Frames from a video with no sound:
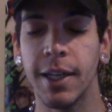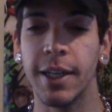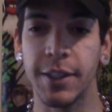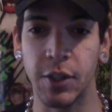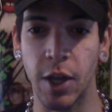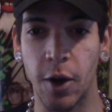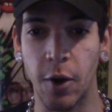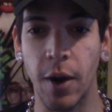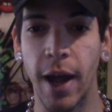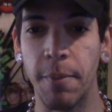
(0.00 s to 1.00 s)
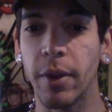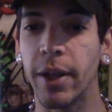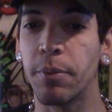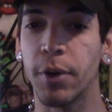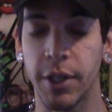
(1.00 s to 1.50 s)
So I'm like
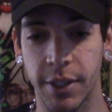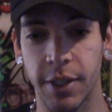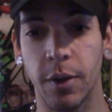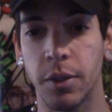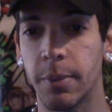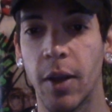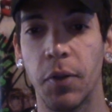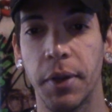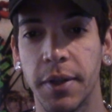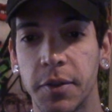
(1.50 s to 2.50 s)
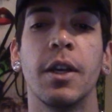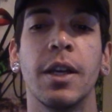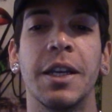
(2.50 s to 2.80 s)
pretty stoked about this.